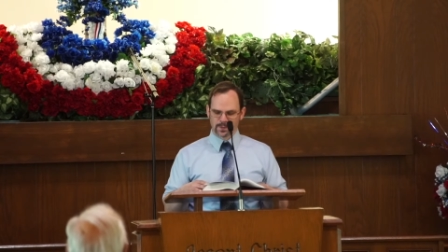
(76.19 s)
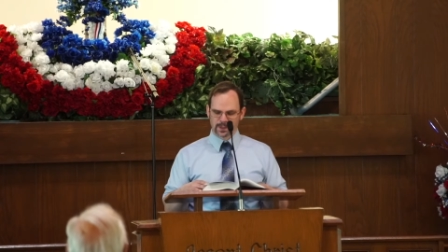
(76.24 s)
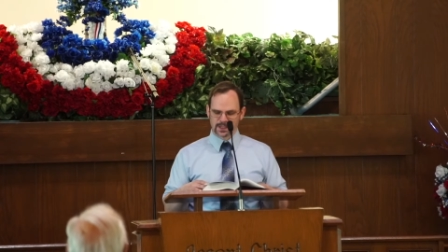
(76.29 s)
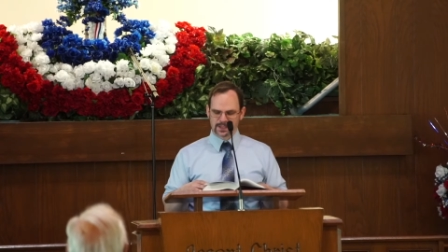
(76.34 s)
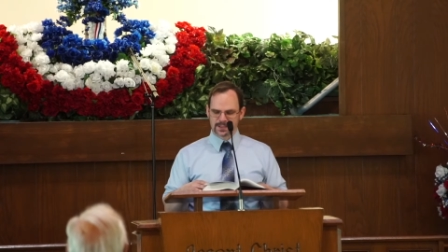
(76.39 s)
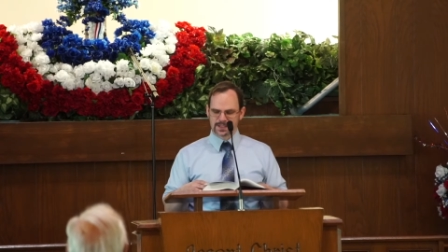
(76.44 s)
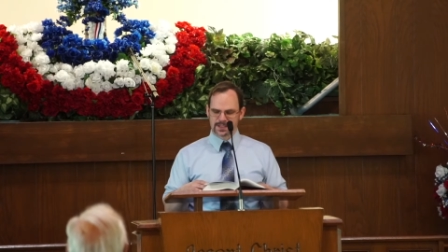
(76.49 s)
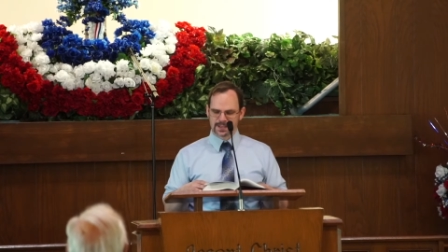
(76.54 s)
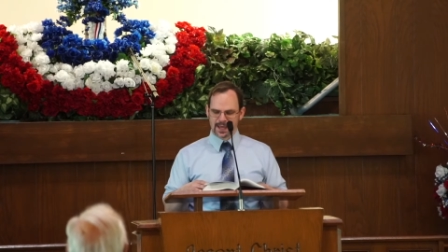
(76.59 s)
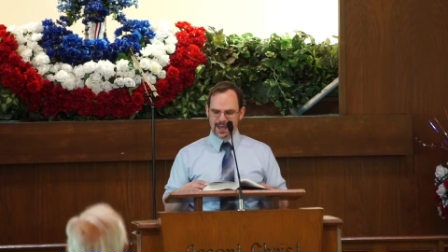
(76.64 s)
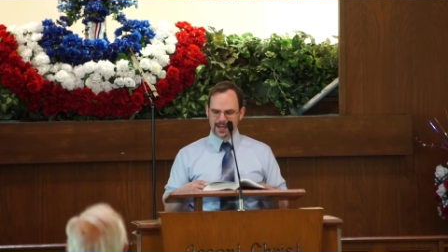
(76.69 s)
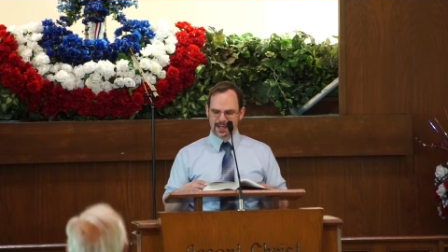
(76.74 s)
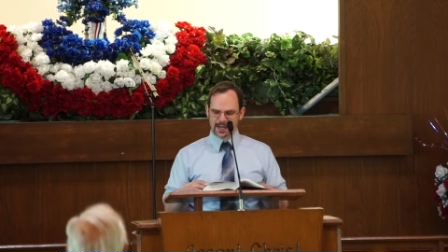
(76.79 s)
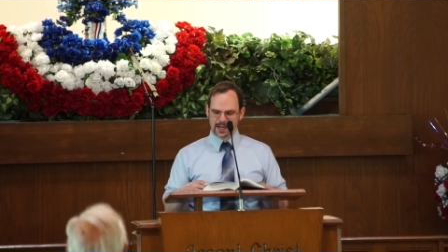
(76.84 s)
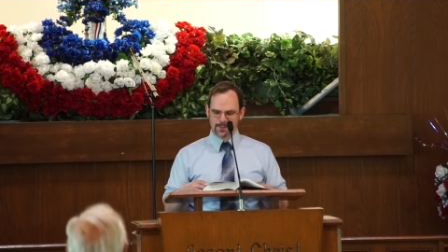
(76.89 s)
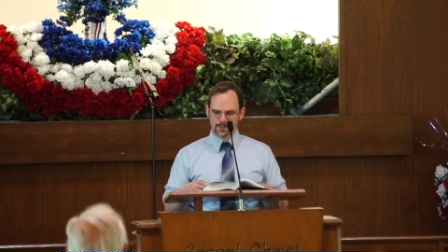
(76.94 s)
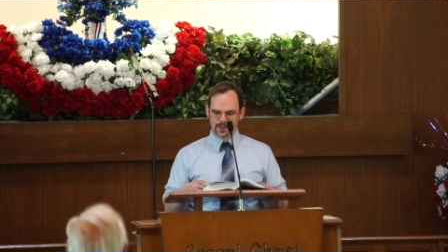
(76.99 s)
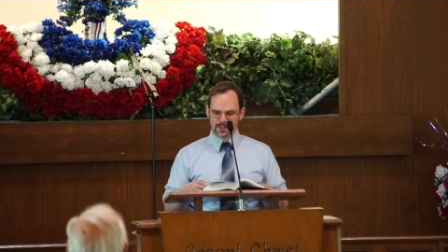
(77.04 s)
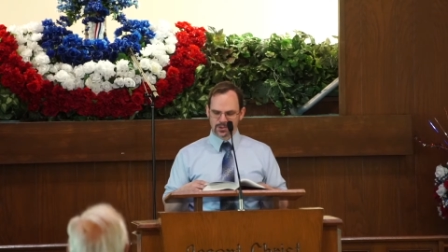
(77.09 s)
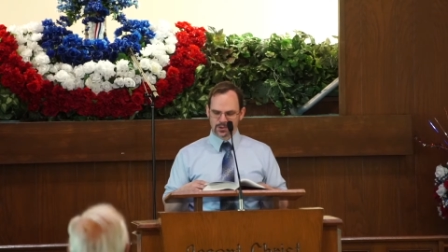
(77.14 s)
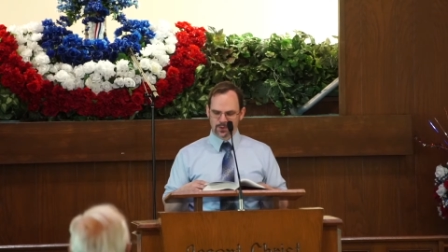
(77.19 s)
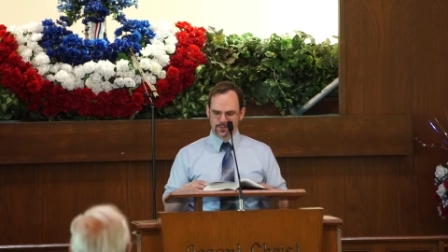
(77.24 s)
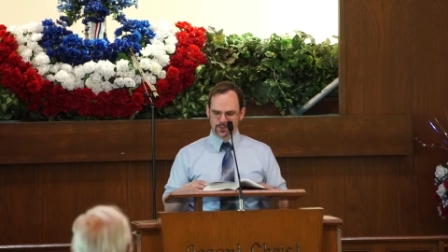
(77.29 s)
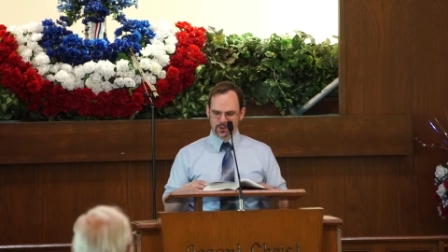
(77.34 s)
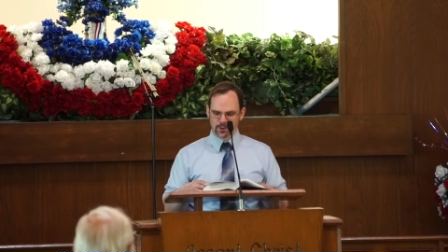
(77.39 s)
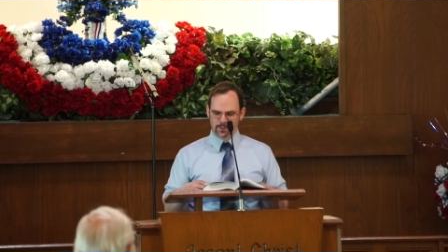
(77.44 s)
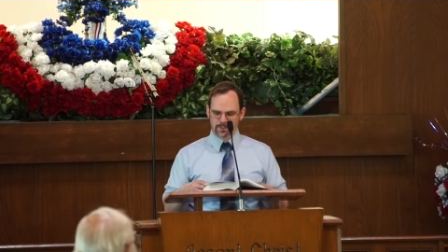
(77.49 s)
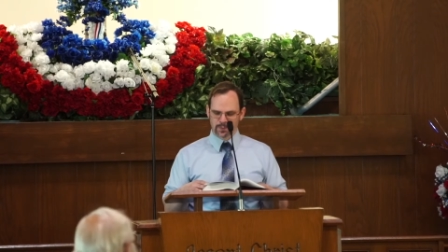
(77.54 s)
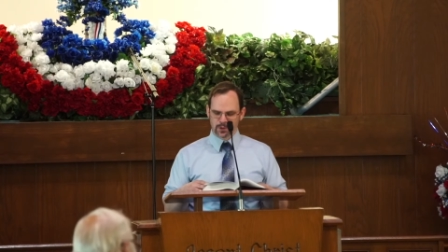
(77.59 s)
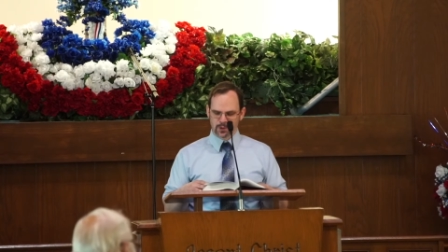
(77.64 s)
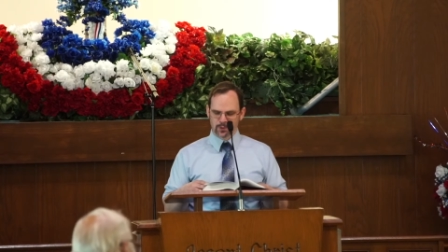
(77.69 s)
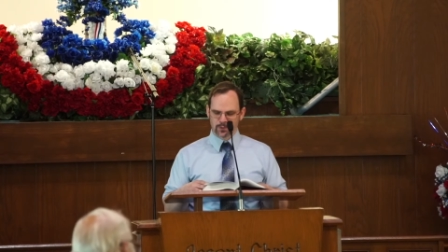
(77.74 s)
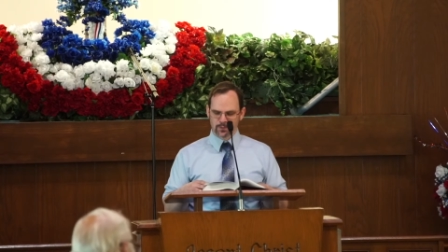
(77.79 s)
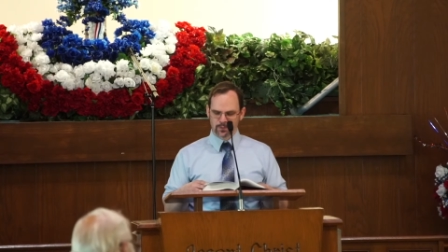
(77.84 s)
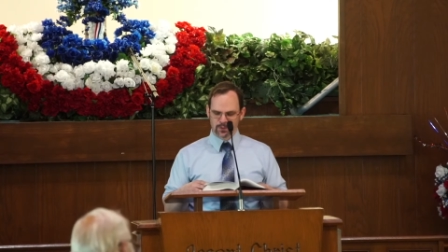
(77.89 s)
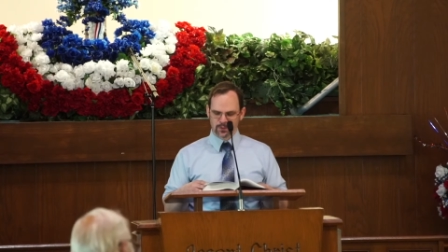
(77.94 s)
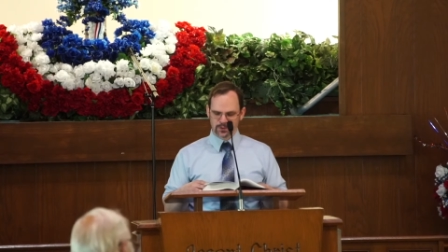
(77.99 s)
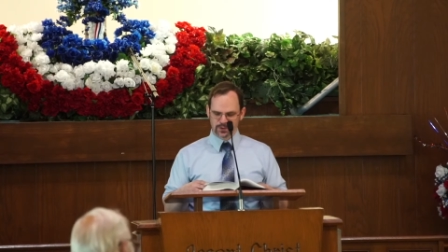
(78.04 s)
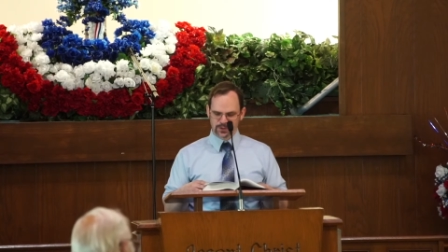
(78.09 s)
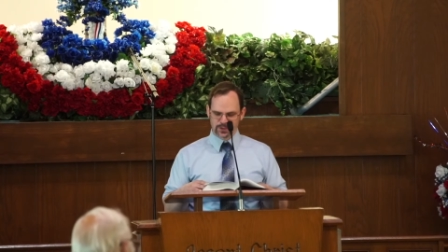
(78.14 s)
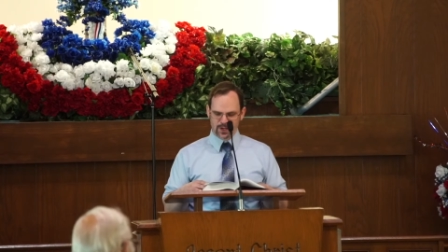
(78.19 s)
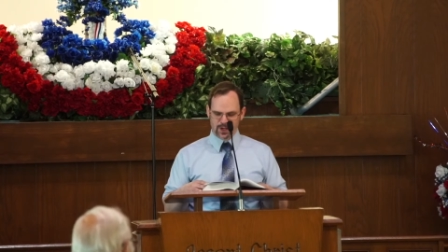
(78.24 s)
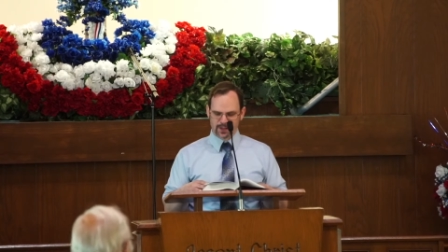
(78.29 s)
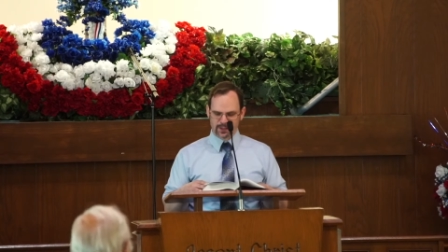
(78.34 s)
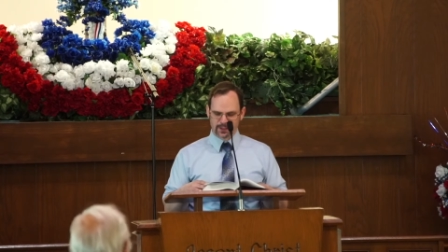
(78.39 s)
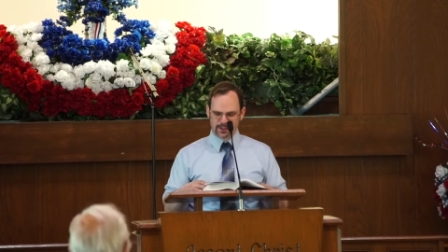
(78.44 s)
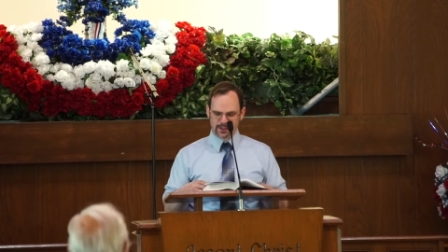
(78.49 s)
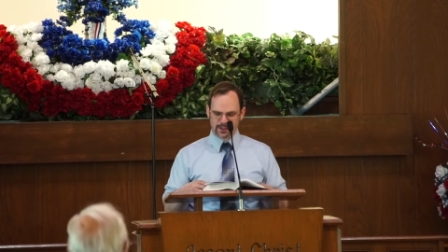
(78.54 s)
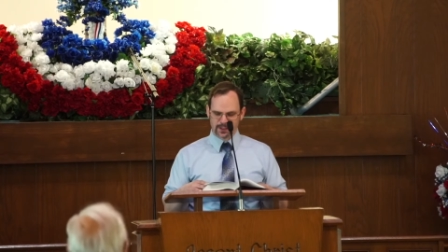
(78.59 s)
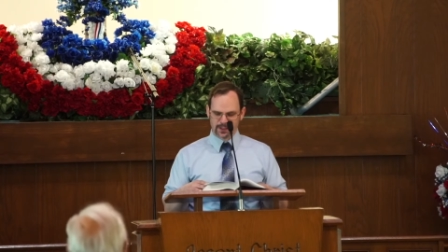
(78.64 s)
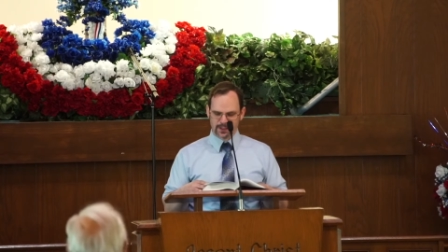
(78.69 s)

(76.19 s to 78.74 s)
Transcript: into that image of your beautiful Son,